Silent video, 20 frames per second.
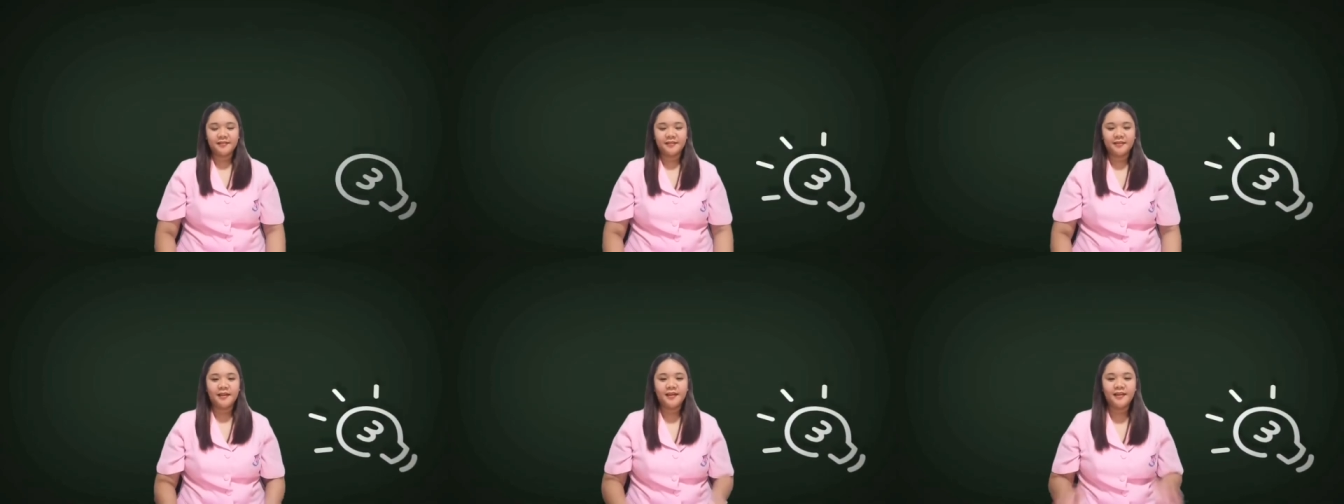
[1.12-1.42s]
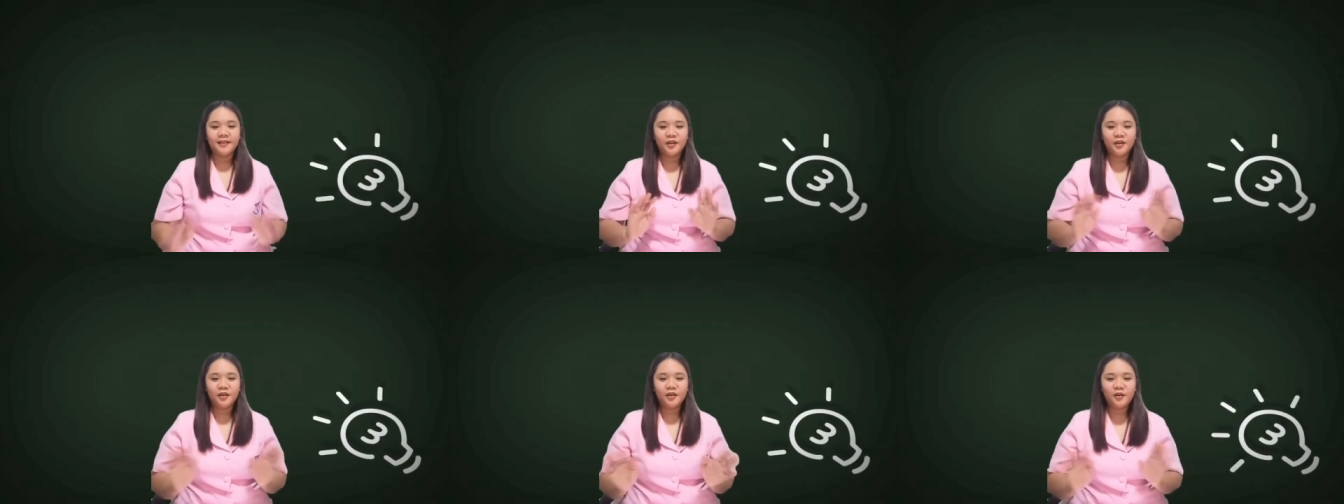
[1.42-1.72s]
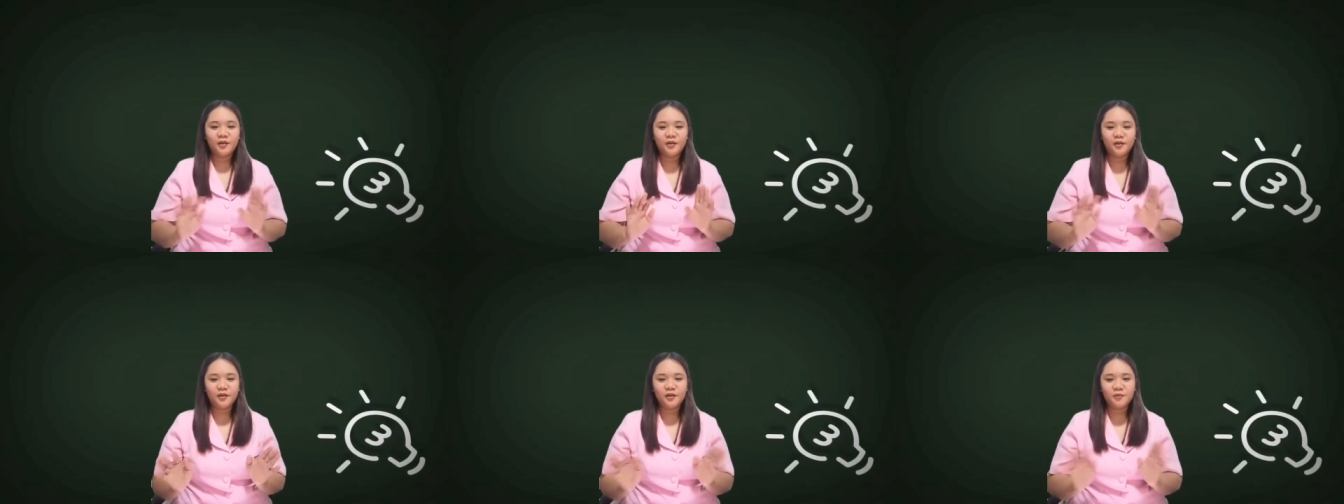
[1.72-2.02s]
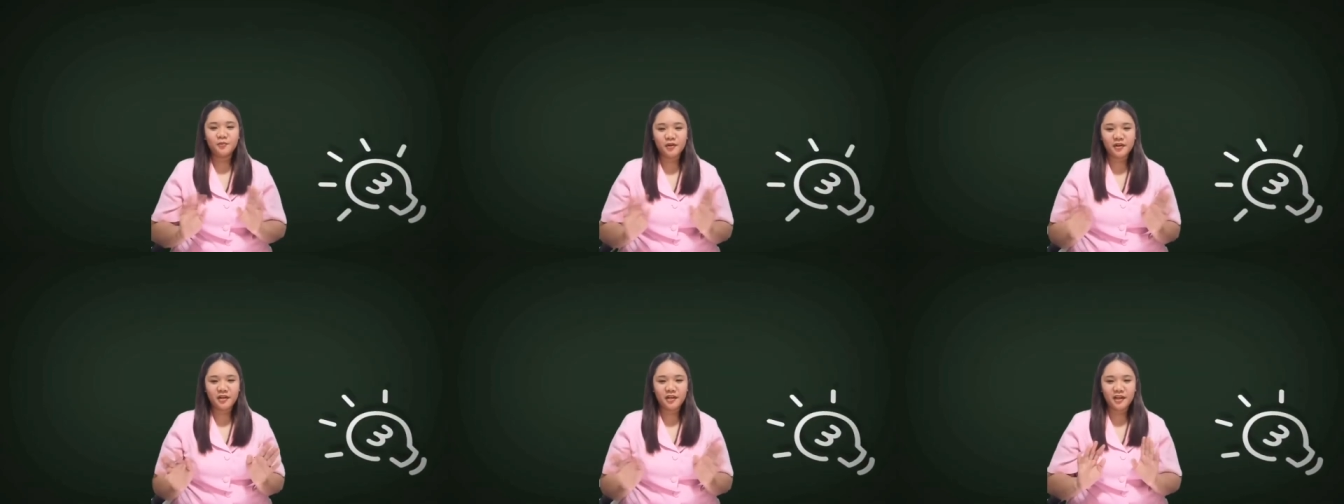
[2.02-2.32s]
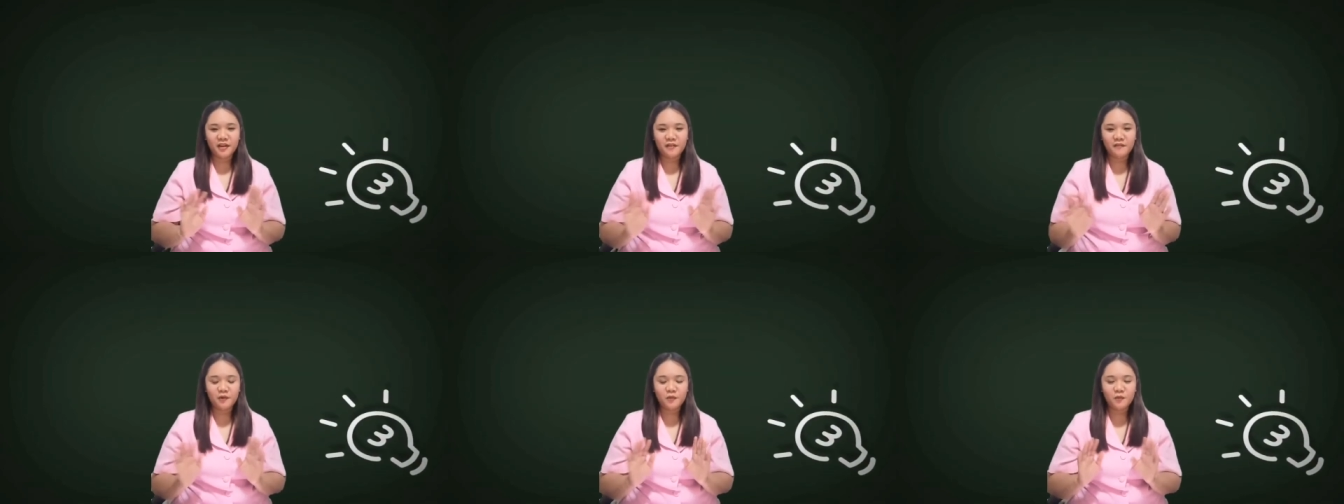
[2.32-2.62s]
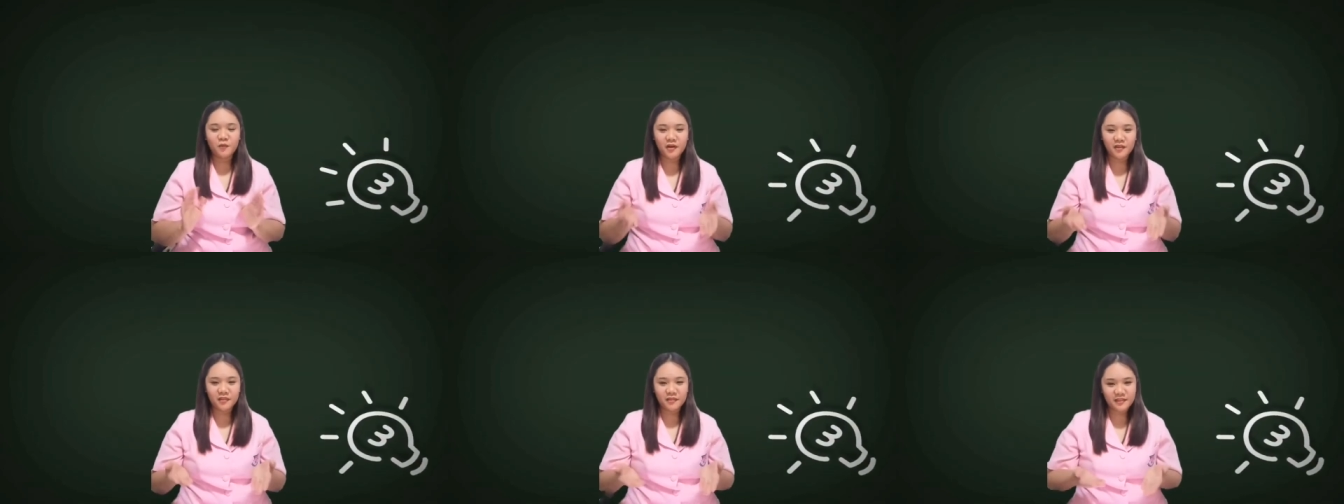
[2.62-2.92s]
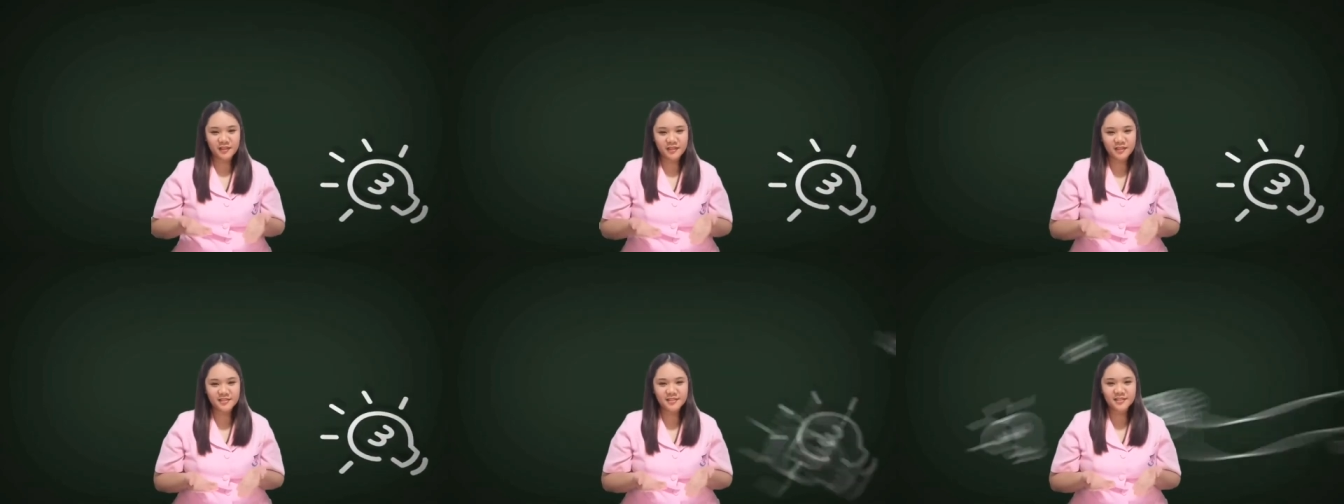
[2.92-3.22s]
Hello, good morning everyone.
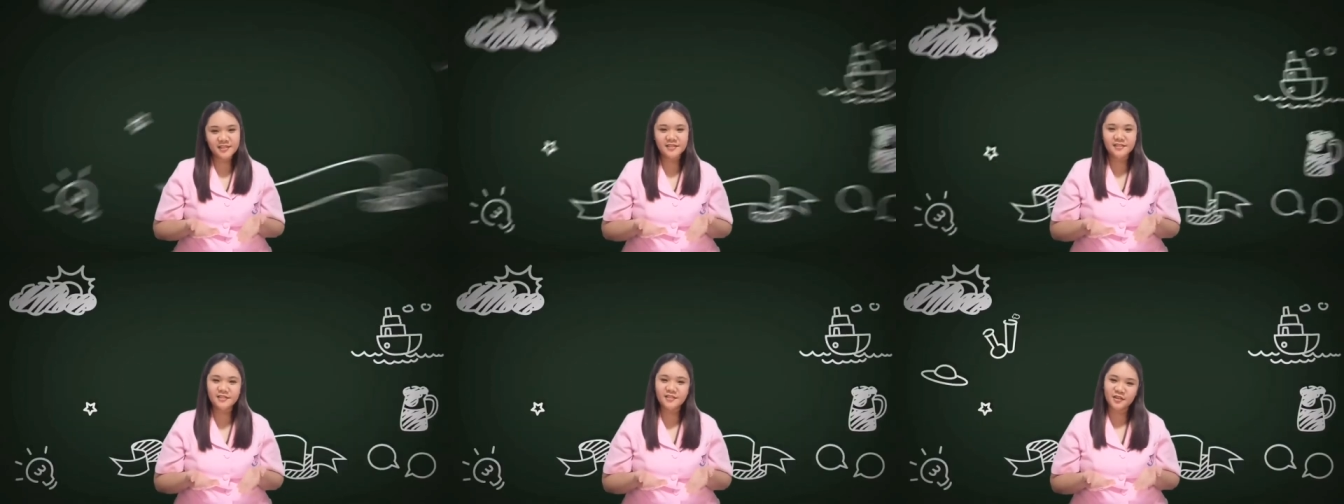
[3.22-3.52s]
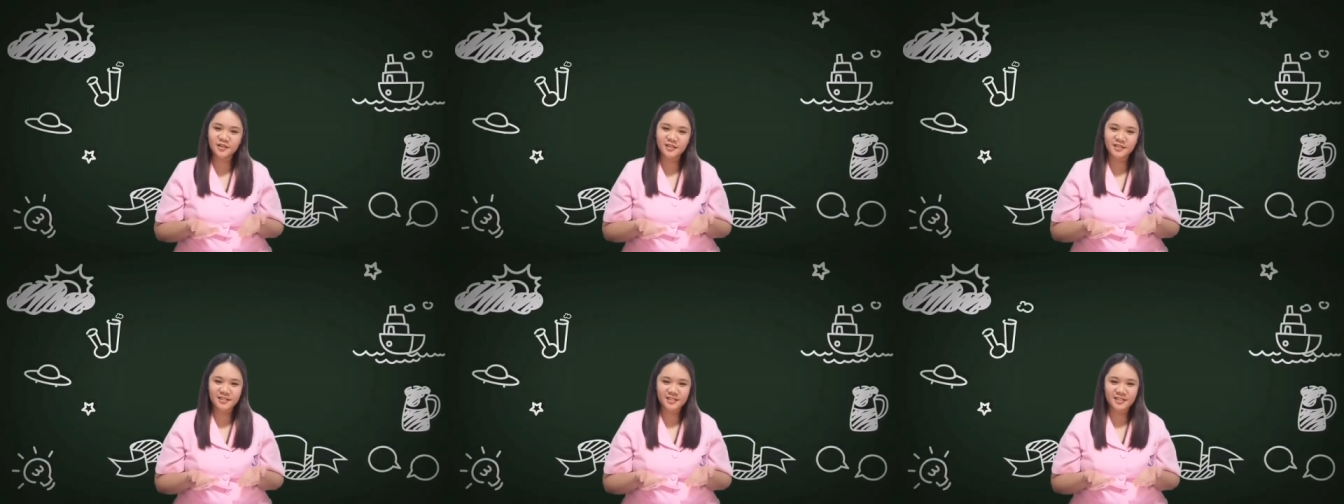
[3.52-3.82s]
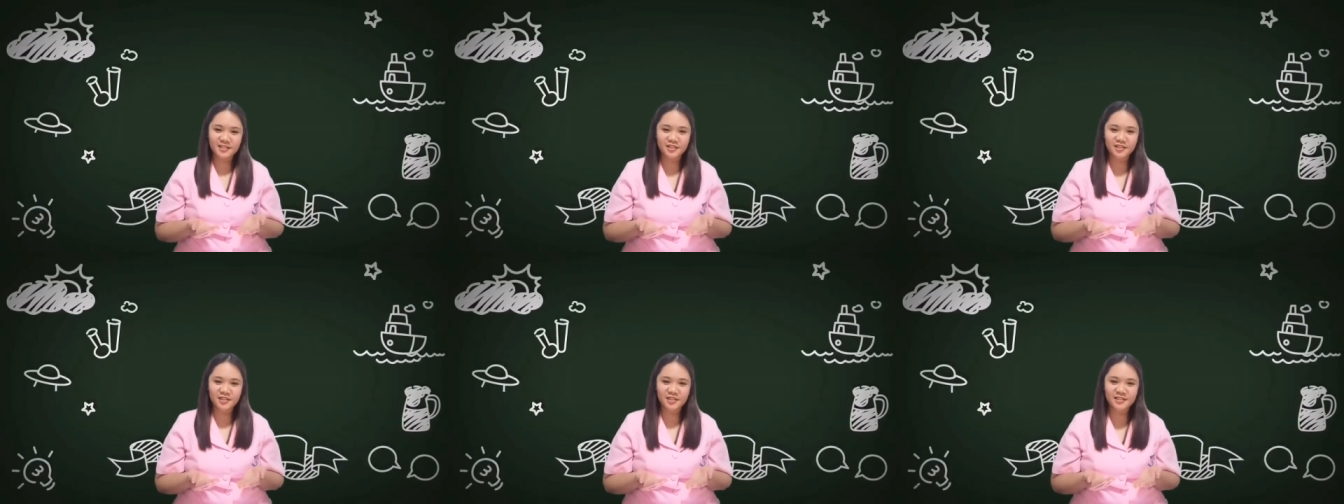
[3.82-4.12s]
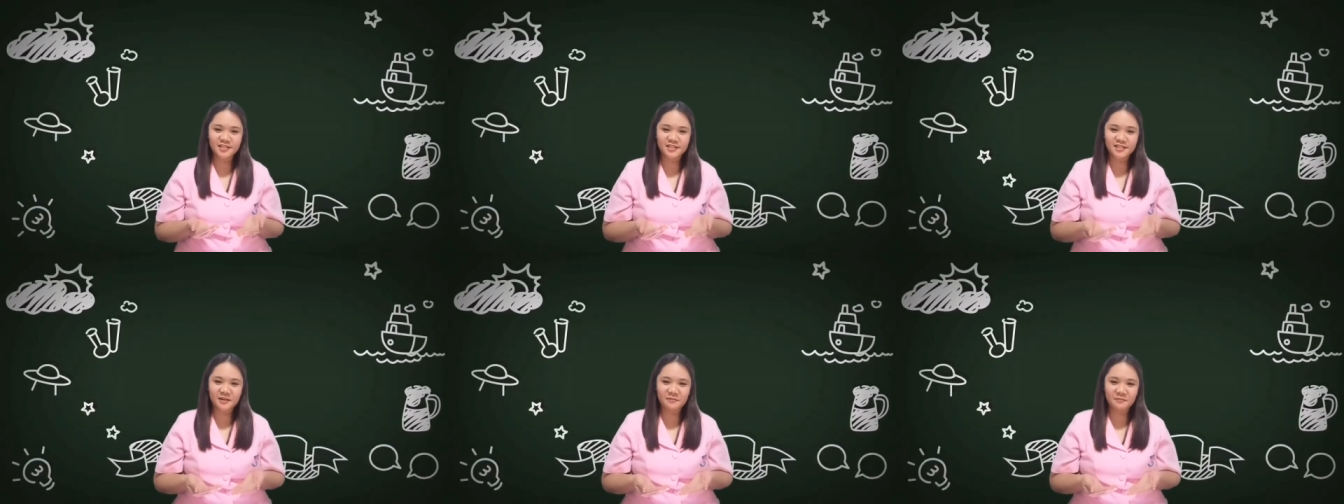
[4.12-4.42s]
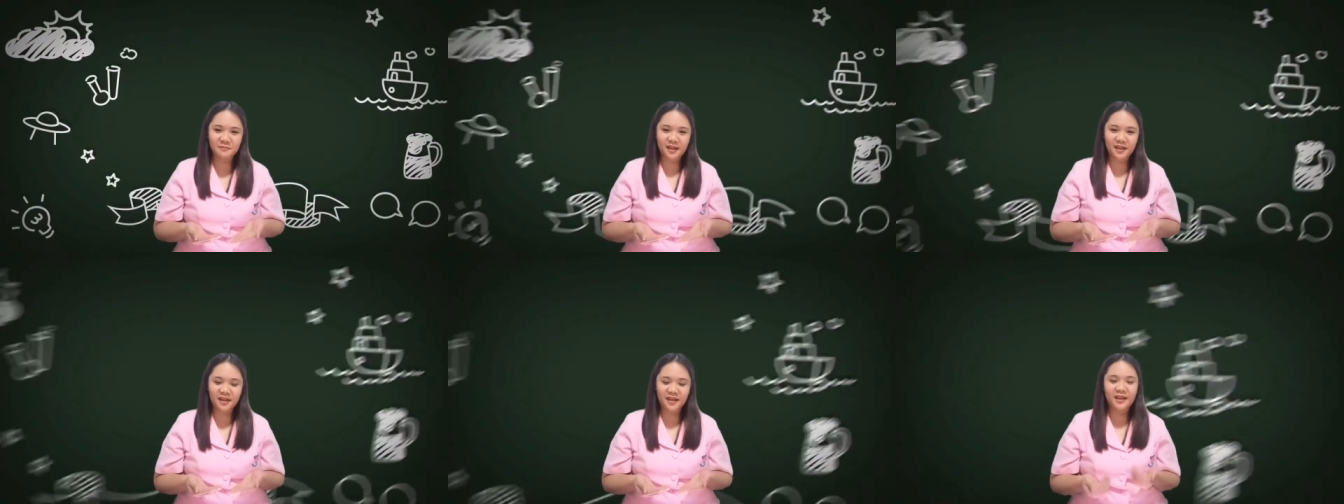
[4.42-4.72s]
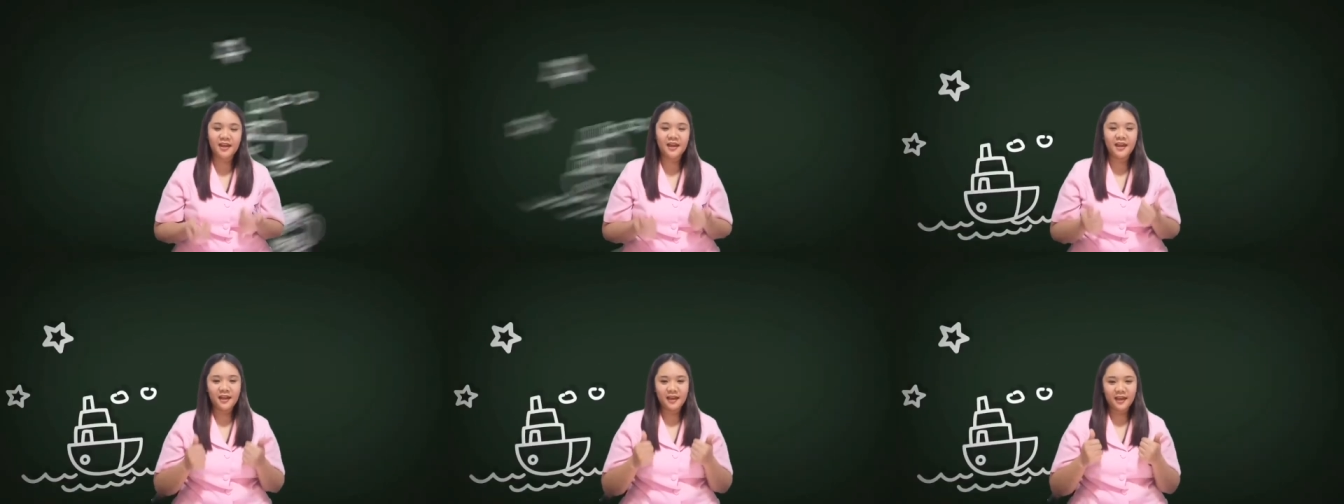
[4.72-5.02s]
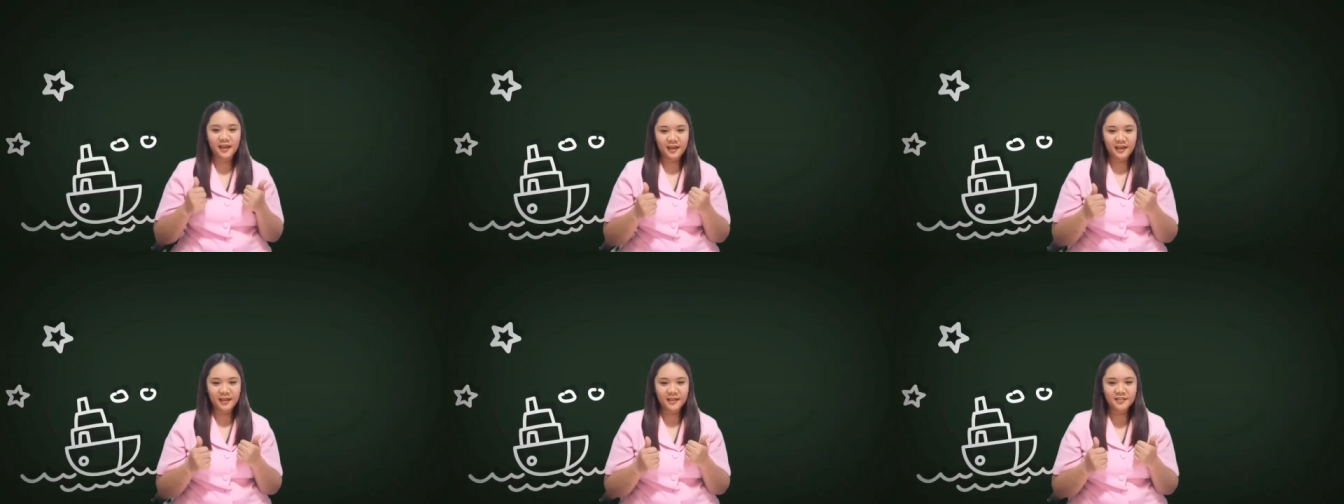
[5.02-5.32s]
This is your teacher Sunmay
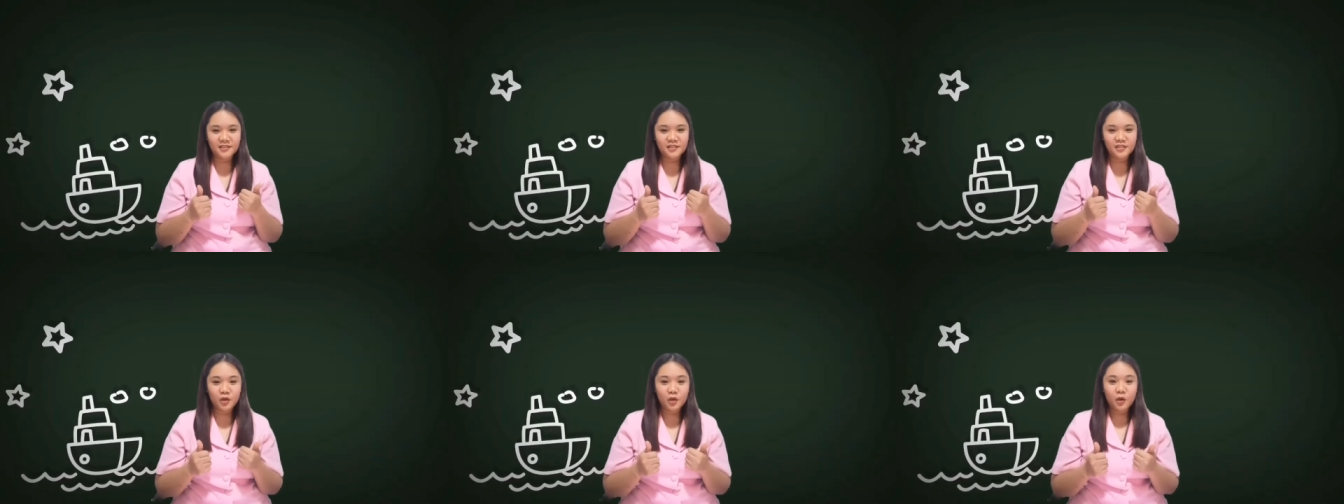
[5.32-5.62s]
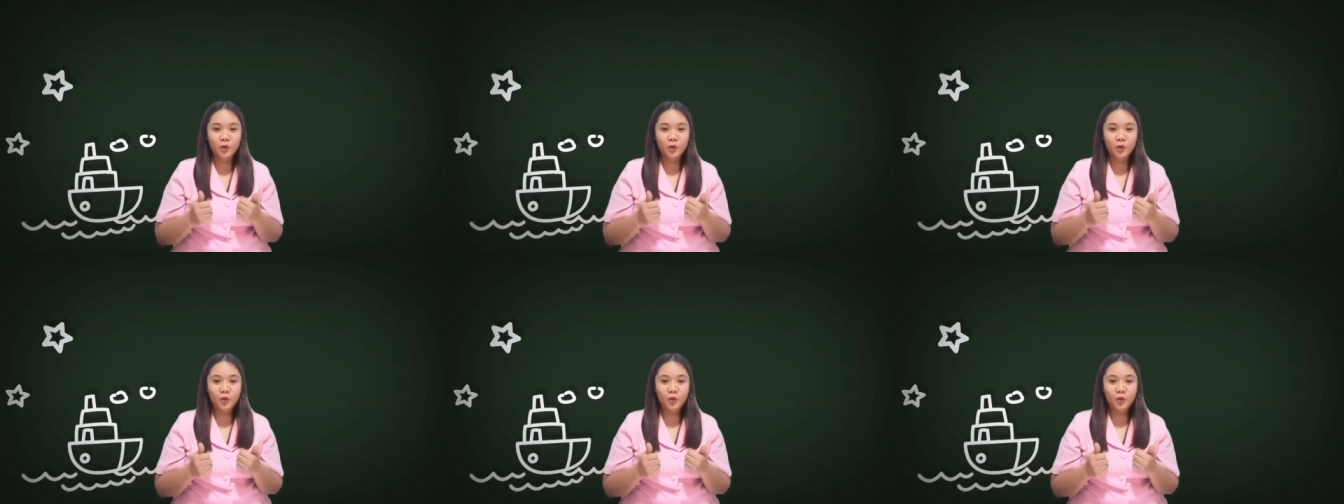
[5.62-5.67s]
and